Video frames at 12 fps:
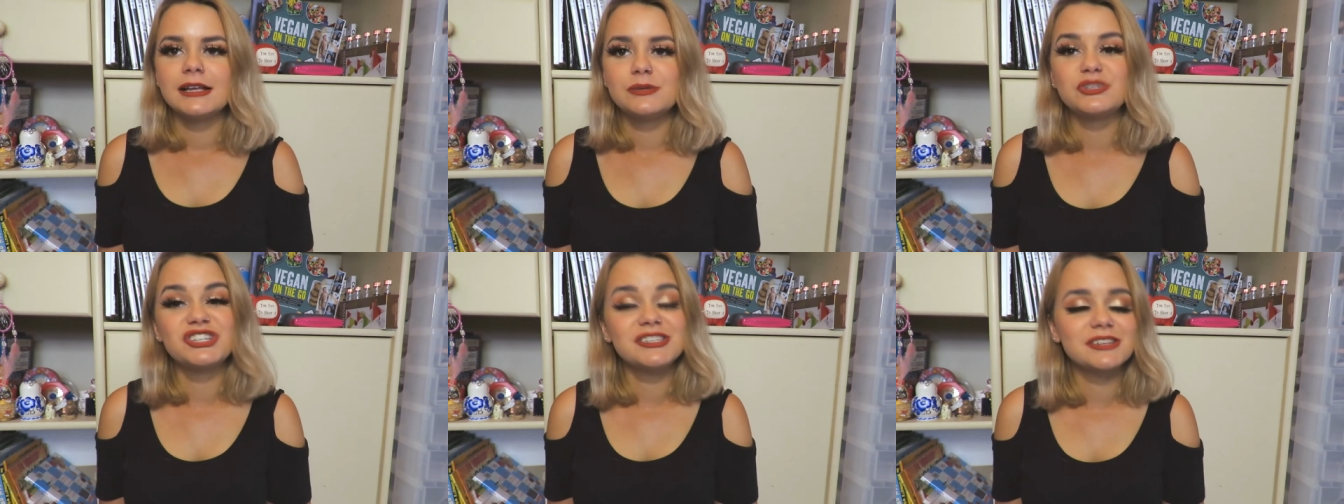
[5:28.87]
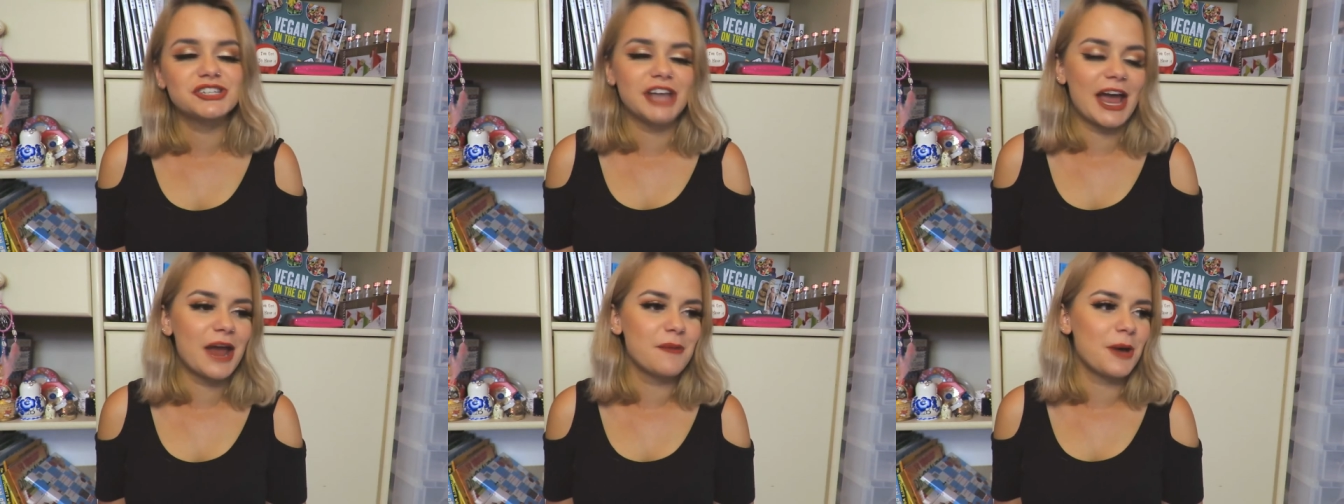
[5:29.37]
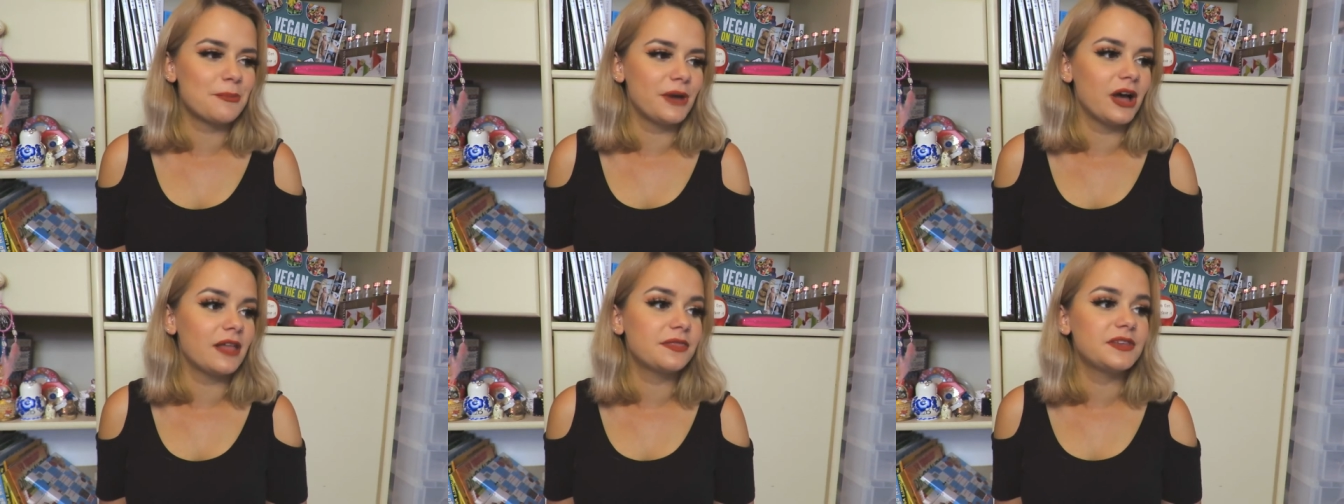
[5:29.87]
which is a shame.
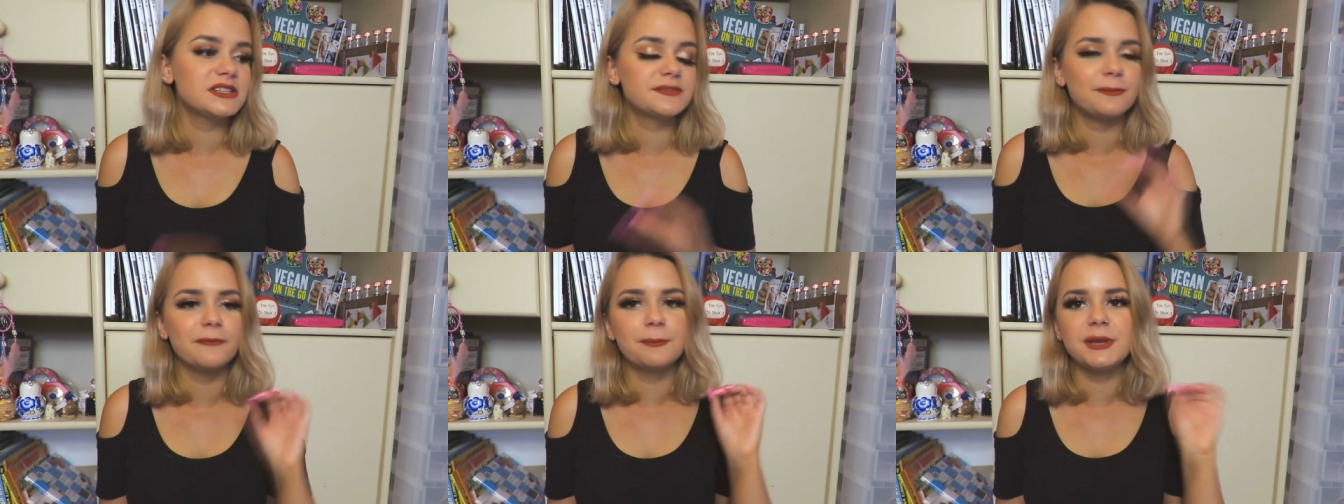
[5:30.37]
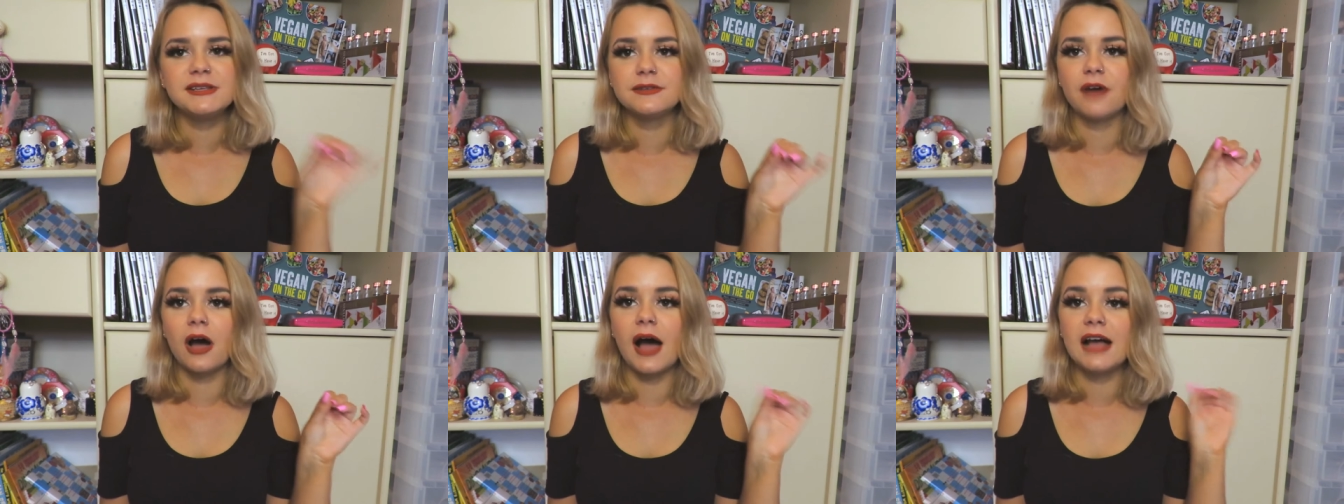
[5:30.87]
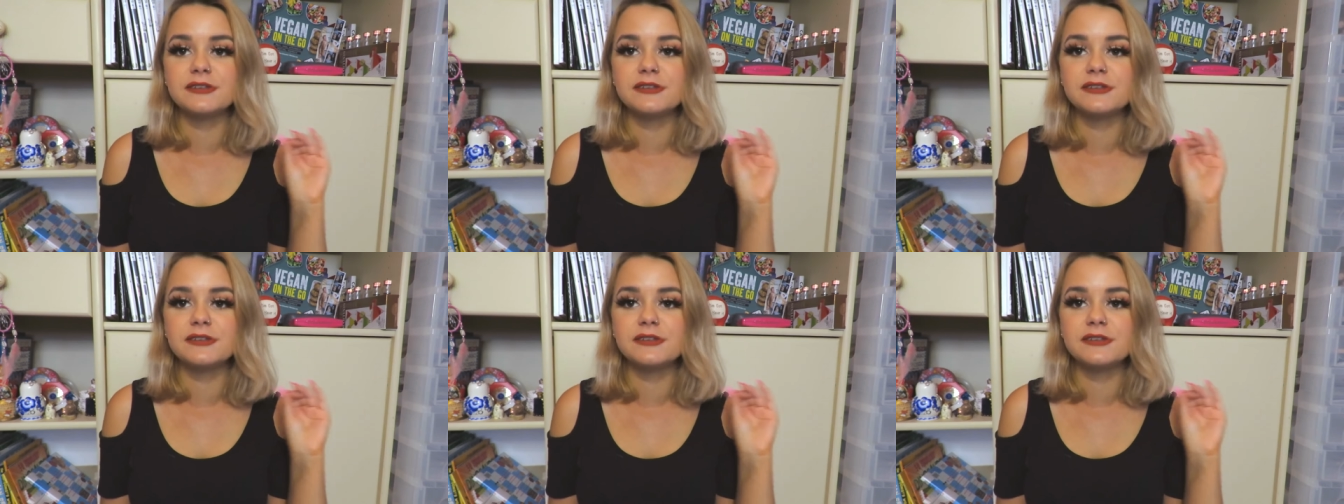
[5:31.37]
But this piece of art